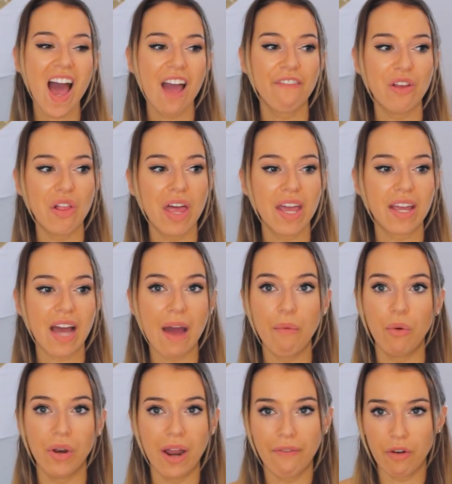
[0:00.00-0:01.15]
I feel like I
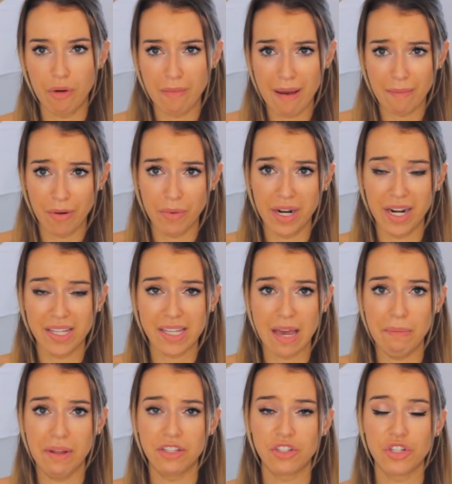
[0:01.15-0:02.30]
will never remember when an
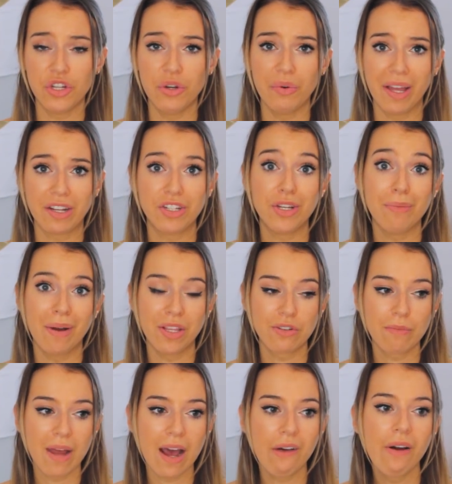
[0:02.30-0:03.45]
assignment's due like 2 months
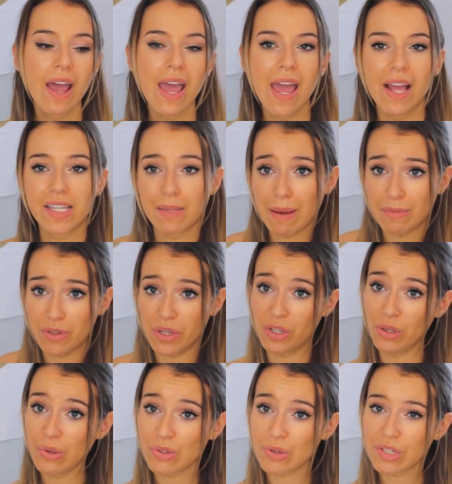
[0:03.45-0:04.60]
from now. And sometimes you
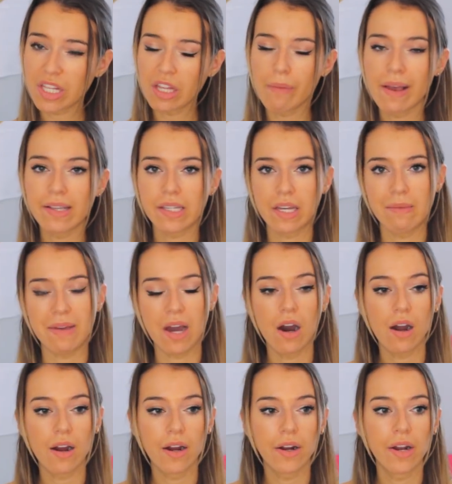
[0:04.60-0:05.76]
can lose your syllabus. It can be
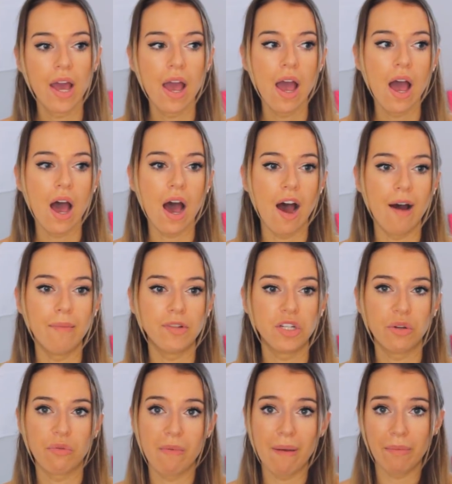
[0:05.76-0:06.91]
hard
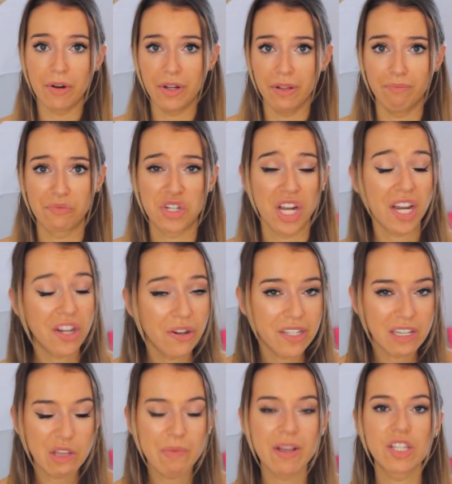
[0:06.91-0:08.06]
to remember to check your
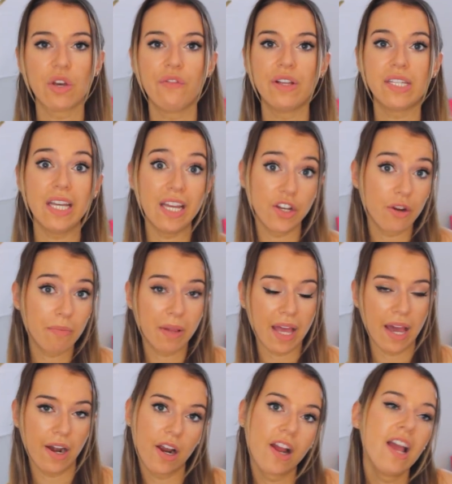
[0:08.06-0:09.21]
syllabus. So if it's in your
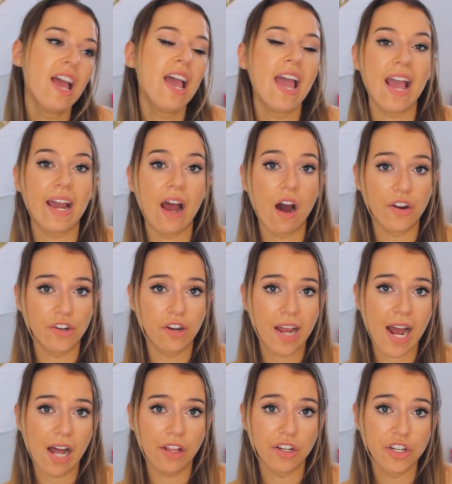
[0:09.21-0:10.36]
planner and on your
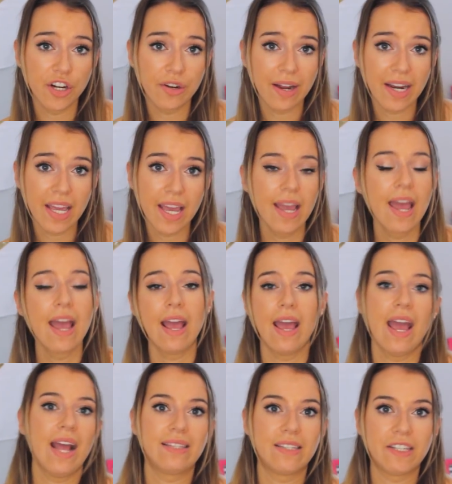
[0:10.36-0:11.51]
calendar already,
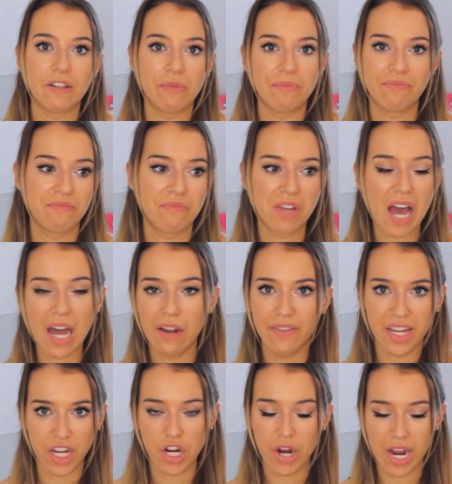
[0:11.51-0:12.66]
it's kind of
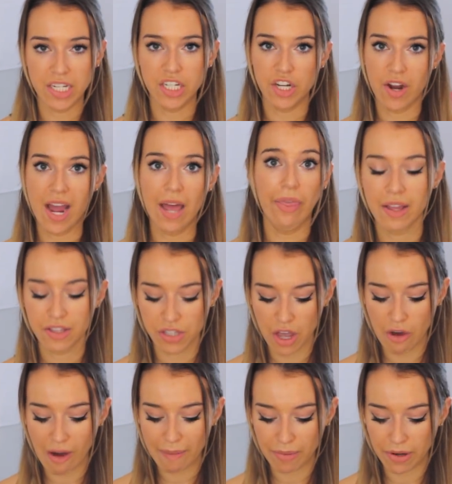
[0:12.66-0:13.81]
ingrained in your head.
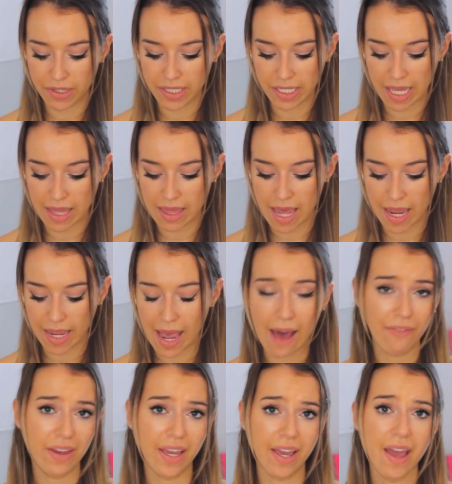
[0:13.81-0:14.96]
So I personally think
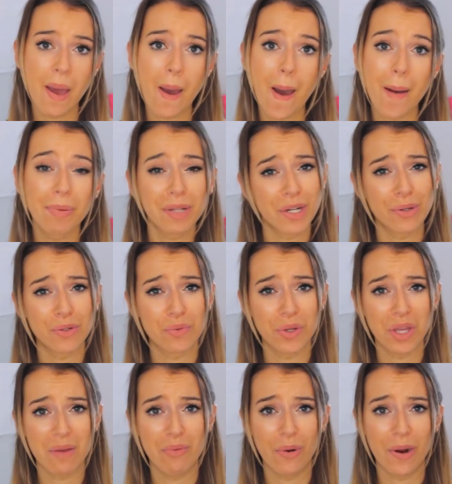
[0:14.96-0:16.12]
having a planner is
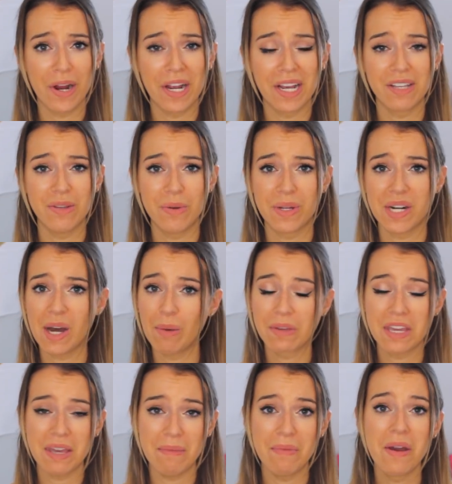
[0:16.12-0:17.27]
really important because you can
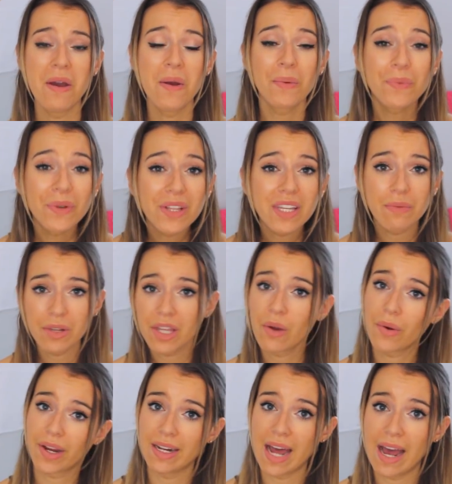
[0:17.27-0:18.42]
help keep really
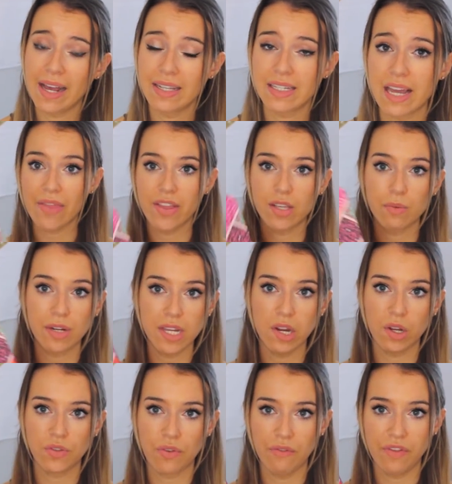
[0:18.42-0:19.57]
organized. And this one
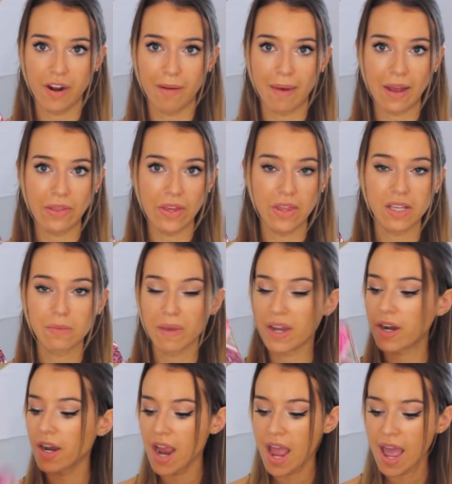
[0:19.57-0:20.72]
here is from Vera Bradley, this
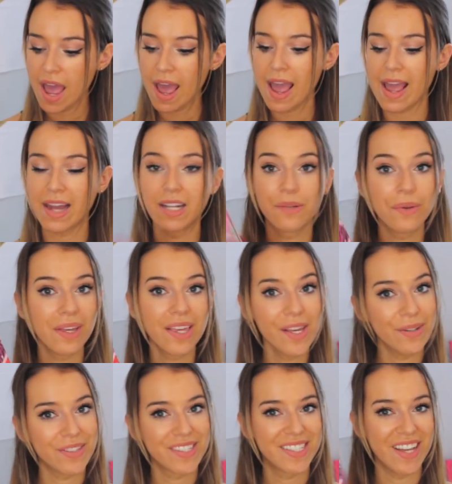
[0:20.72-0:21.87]
planner, and it's really cute.